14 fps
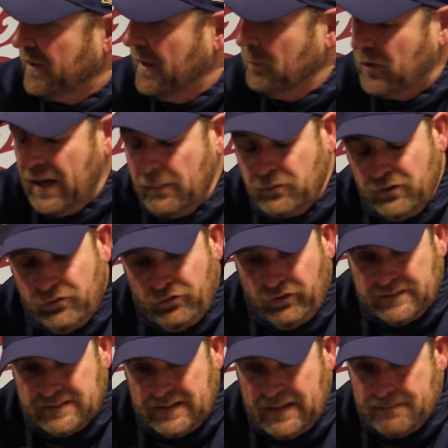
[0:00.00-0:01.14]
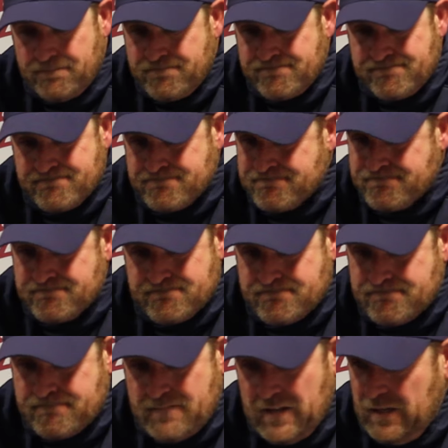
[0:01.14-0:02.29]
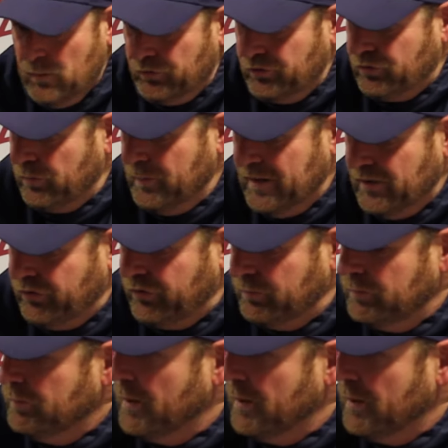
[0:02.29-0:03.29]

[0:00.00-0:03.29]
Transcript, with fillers: our game captains, and was a tremendous